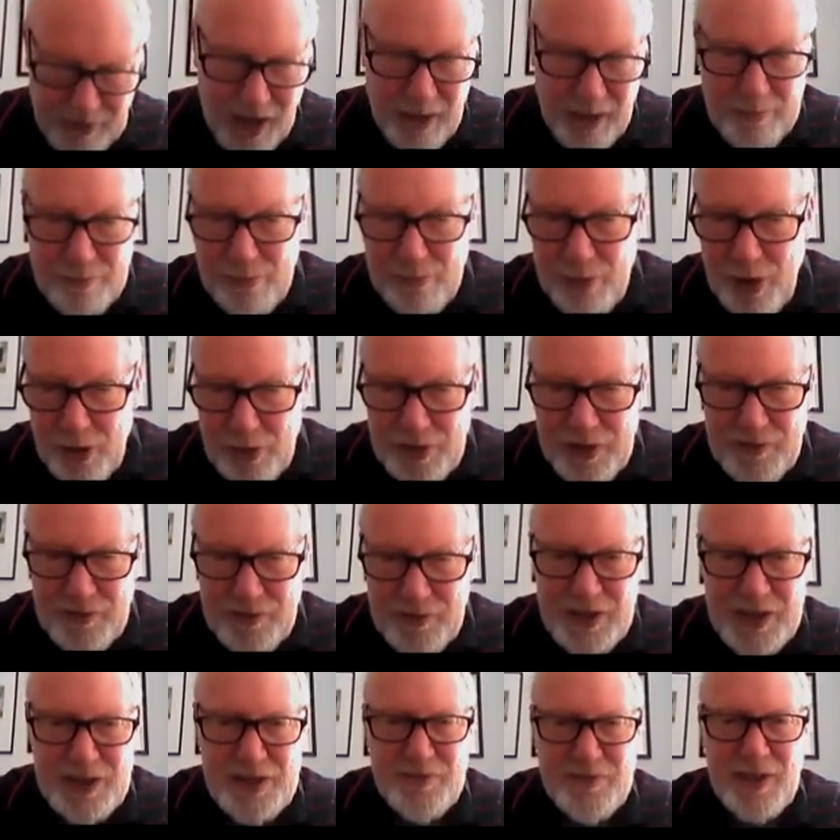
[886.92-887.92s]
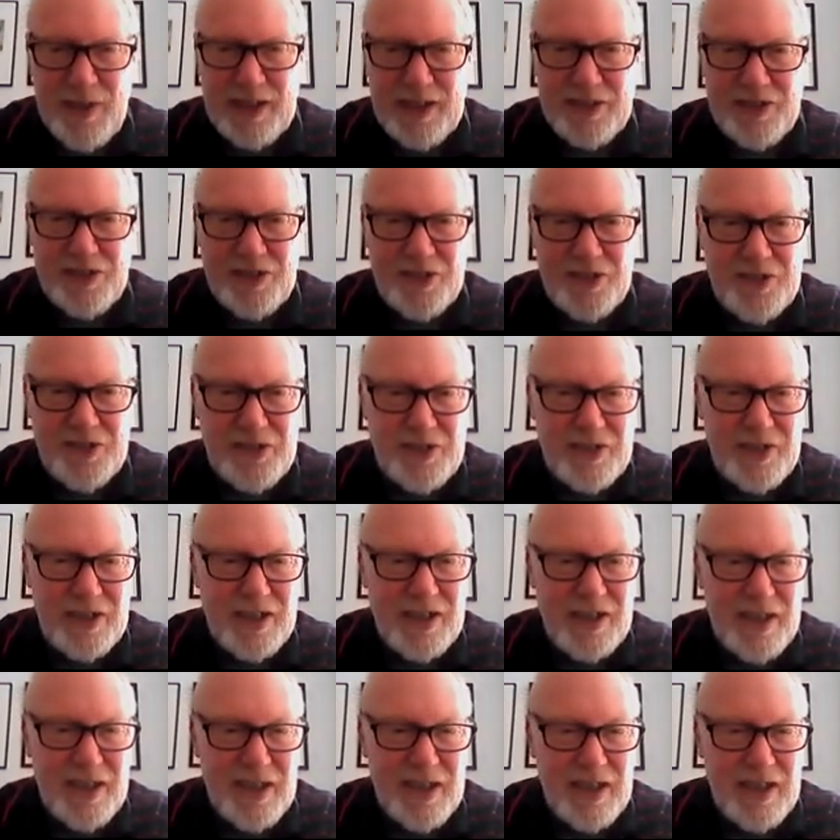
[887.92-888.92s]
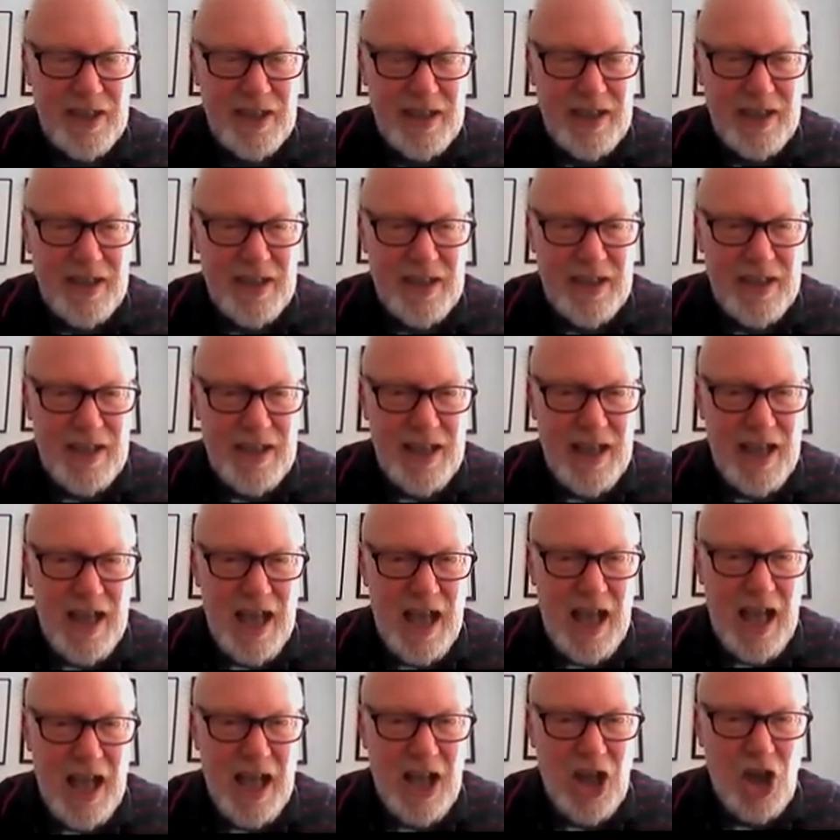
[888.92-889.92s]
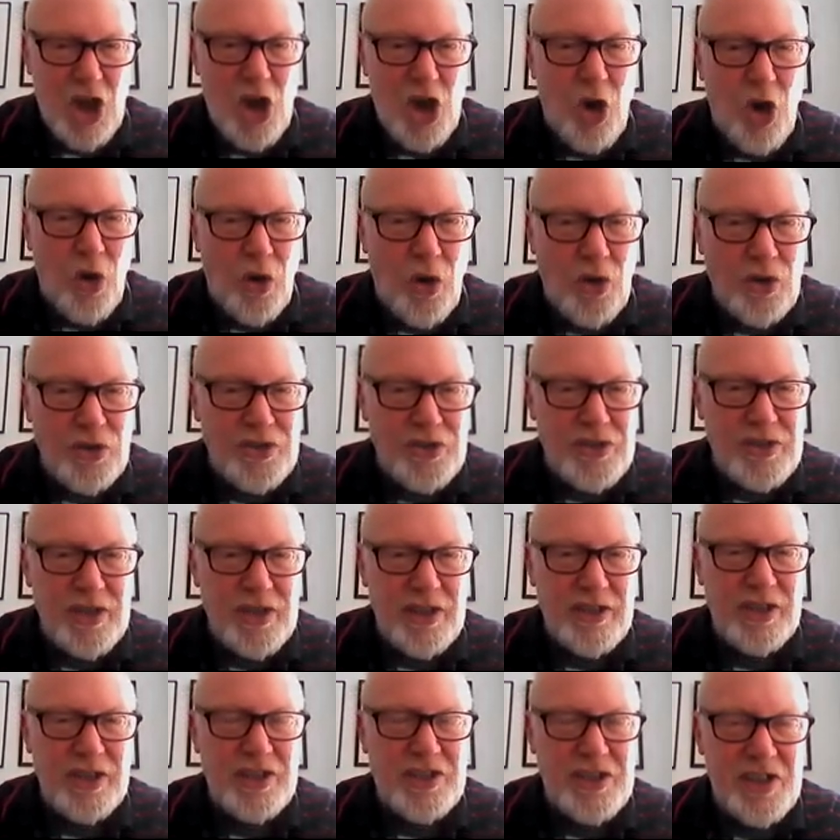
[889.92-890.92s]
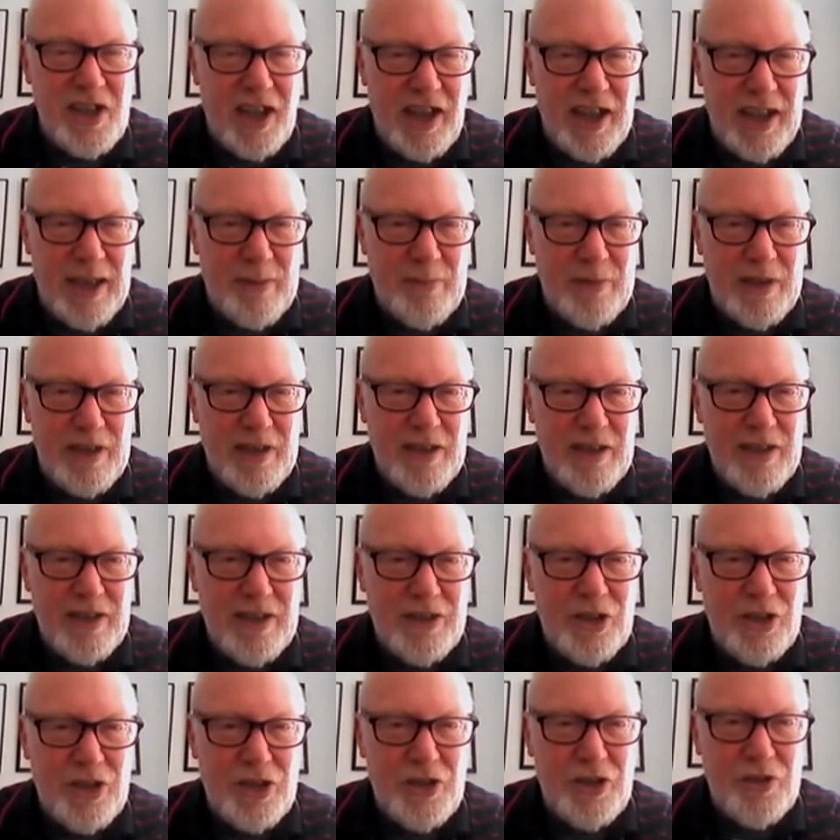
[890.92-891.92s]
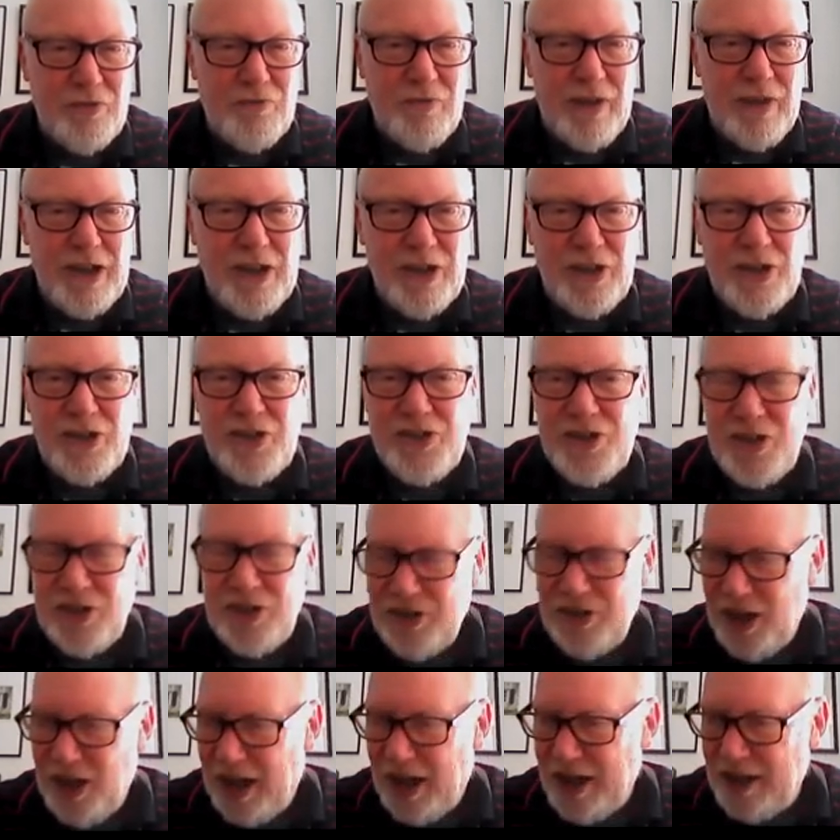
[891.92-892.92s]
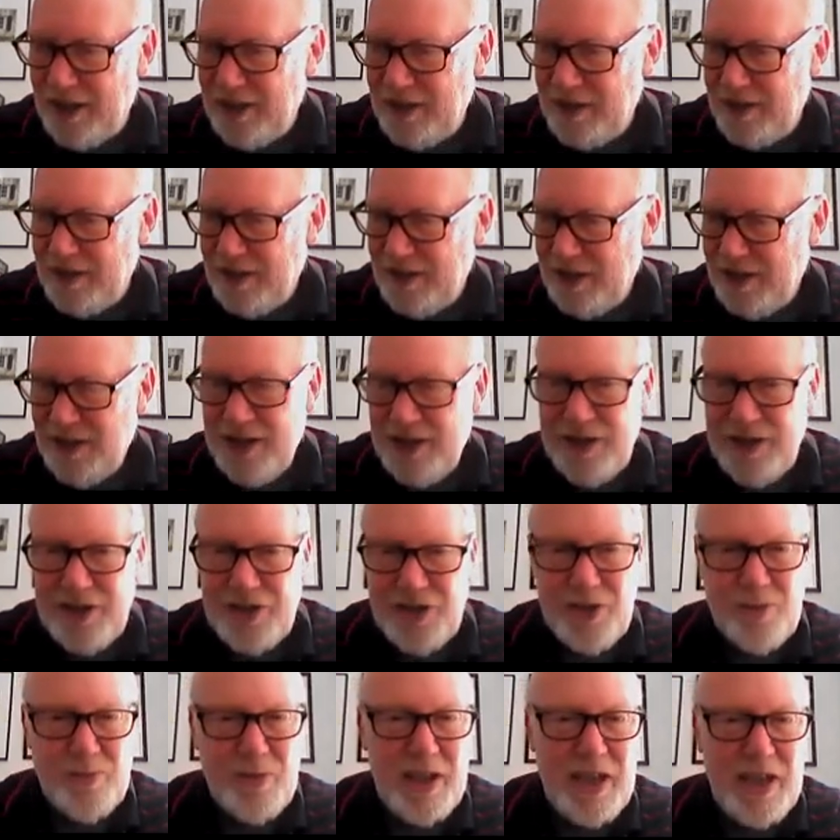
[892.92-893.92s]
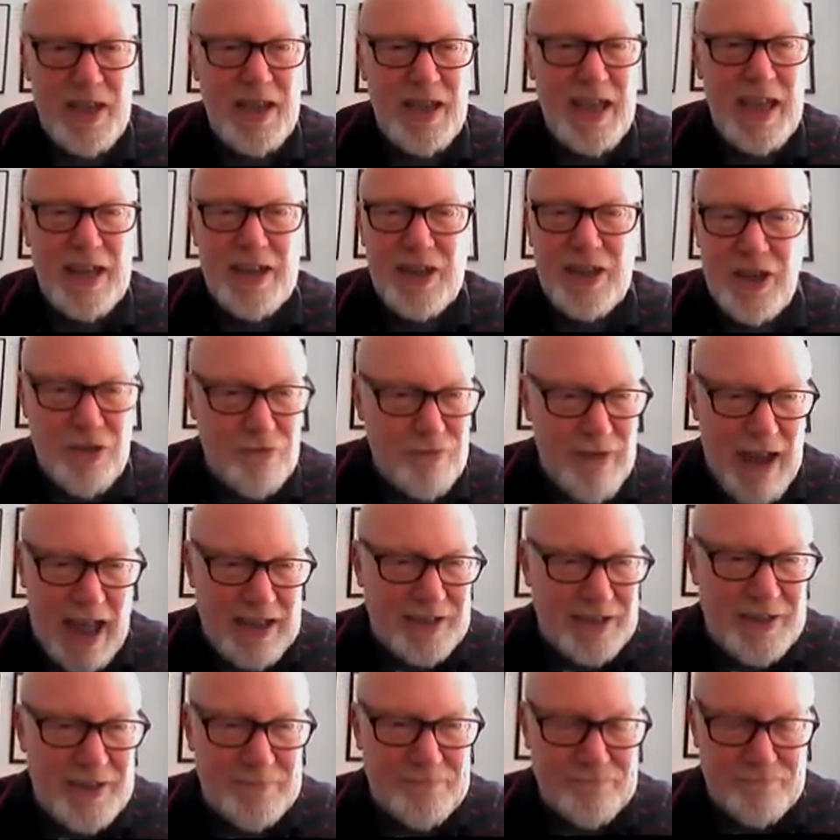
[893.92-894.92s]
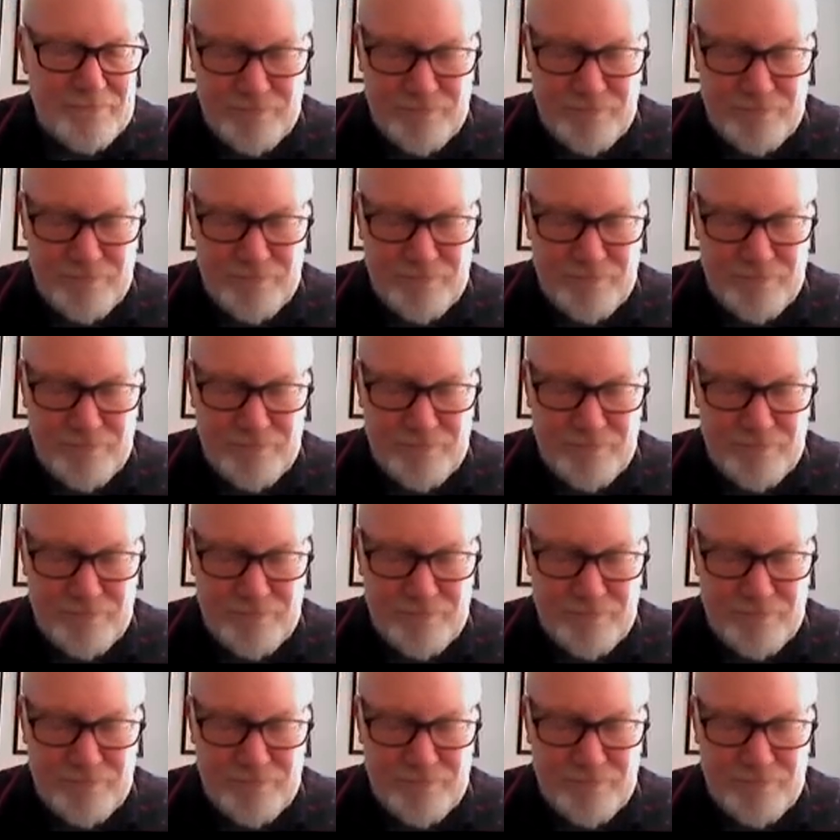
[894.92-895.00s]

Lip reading: And both of these factors cause the time that you read on a sundial to be incorrect.